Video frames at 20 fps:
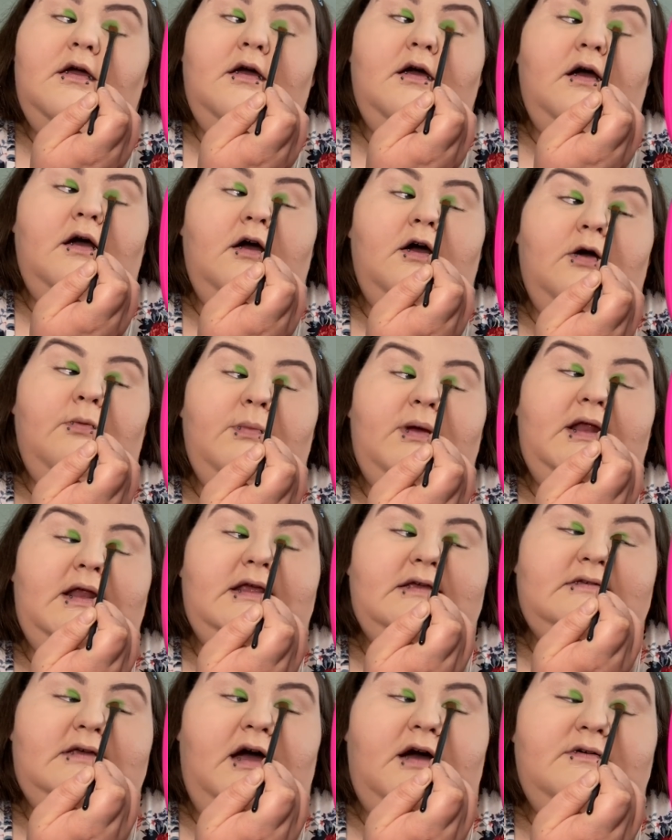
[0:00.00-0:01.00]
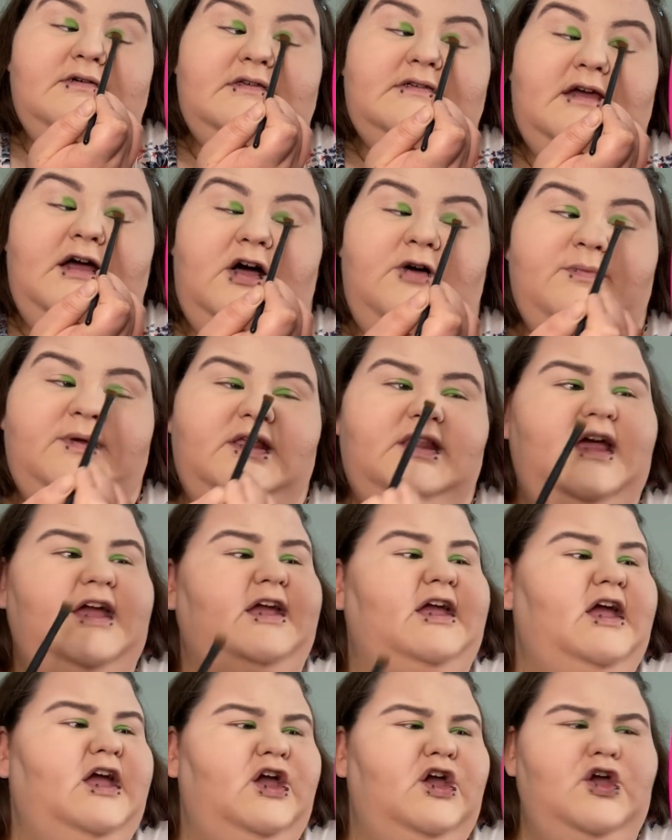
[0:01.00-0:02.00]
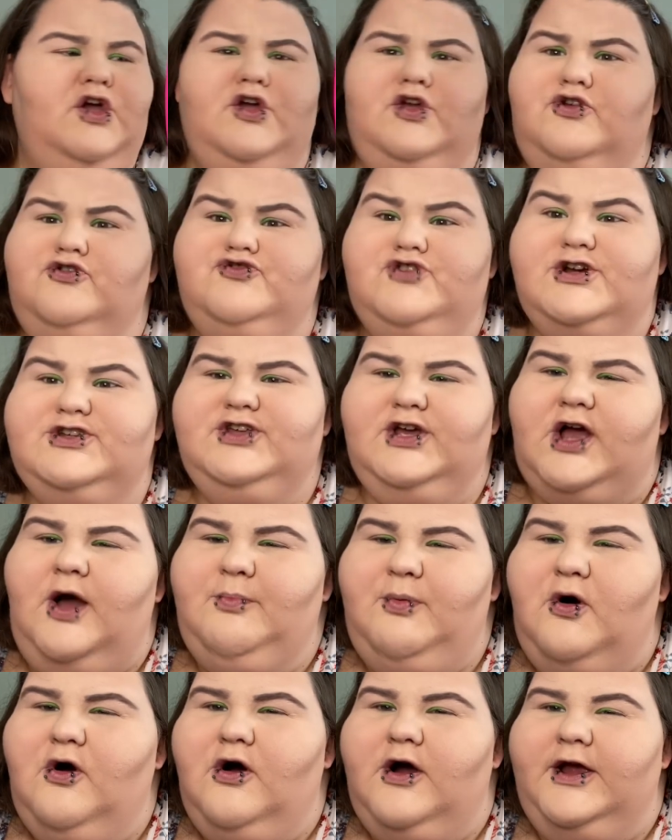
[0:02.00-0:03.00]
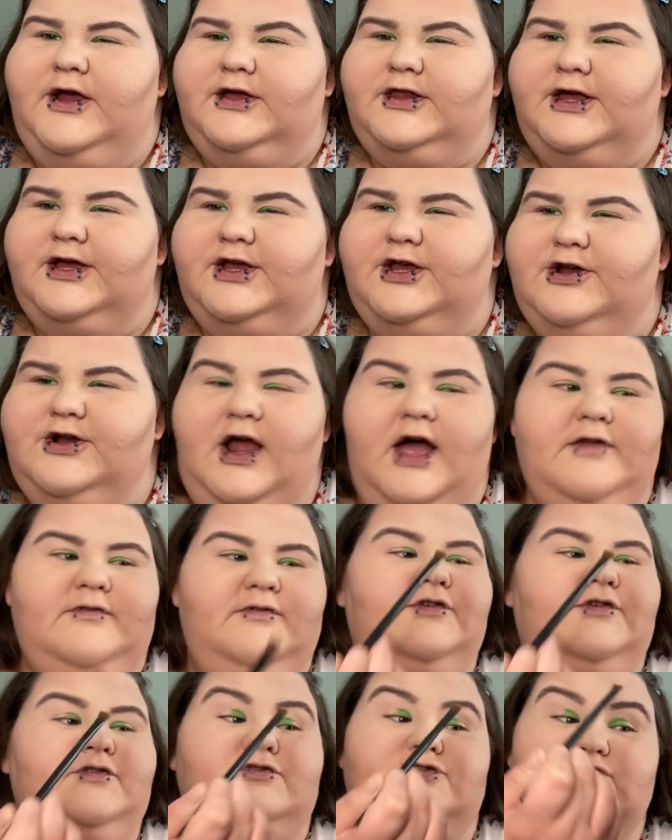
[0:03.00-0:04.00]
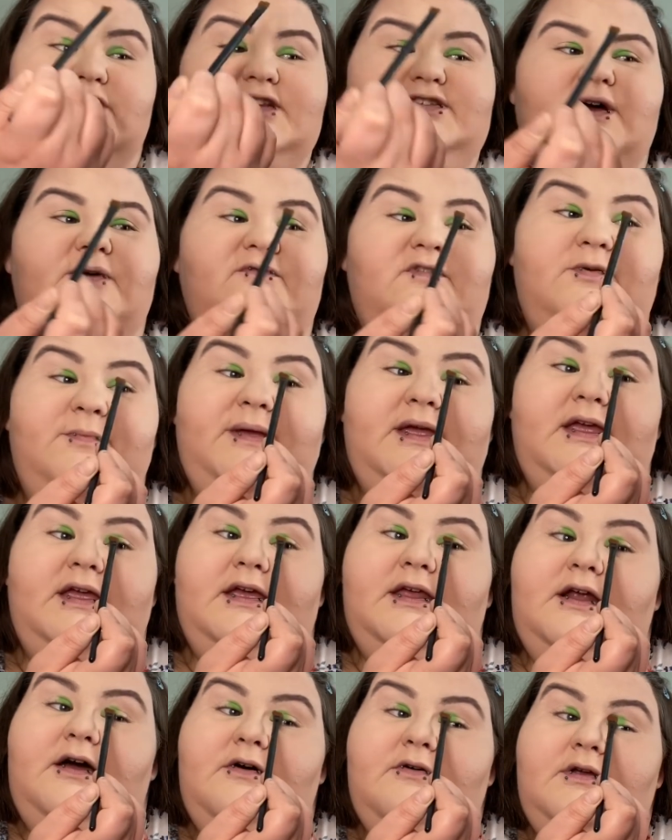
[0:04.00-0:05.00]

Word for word: Um, he's always telling me like, you dress like a boy, like you're not dress up for me, you know.